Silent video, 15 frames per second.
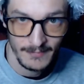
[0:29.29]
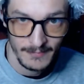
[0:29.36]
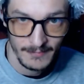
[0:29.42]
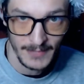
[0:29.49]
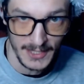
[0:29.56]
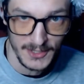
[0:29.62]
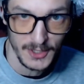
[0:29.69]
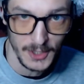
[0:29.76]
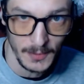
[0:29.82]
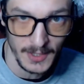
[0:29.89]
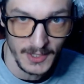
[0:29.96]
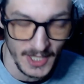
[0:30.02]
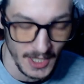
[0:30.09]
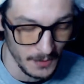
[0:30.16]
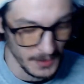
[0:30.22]
let's do it,
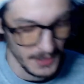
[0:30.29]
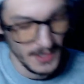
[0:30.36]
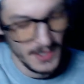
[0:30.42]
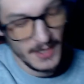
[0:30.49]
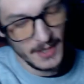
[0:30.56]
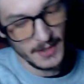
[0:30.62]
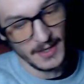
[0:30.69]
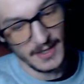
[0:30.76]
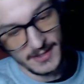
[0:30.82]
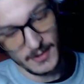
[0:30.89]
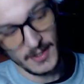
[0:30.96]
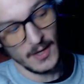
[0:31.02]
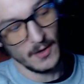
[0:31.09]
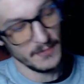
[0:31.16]
shall we? Okay, so yeah,